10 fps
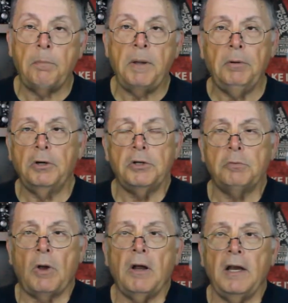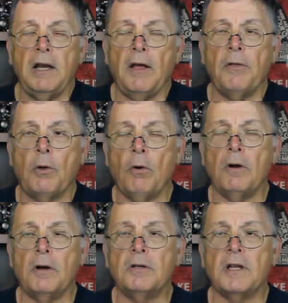people are just walking down the
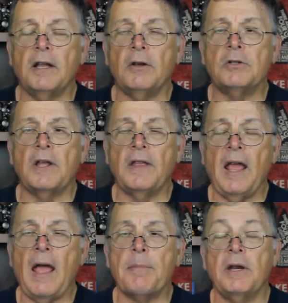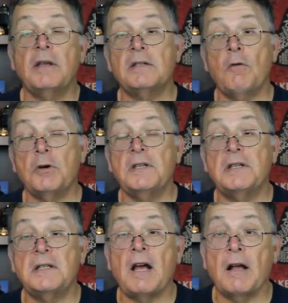corridors like there's nothing happening, because, of course,
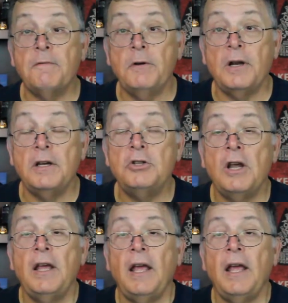it's stock footage,